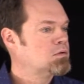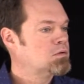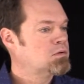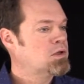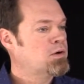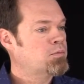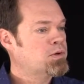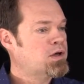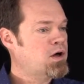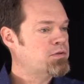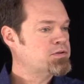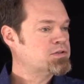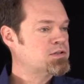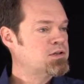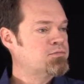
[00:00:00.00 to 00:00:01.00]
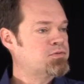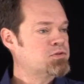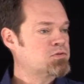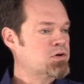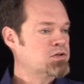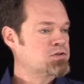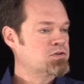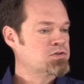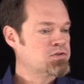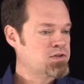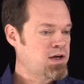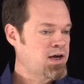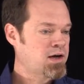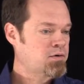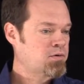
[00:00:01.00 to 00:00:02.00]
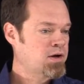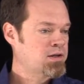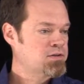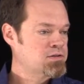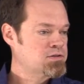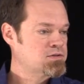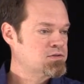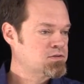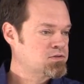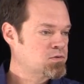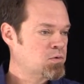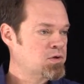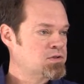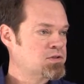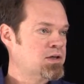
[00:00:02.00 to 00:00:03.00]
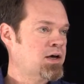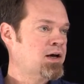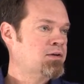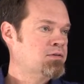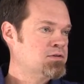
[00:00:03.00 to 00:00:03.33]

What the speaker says: Now, we call this an infrastructure stack, right? This is the storage stack.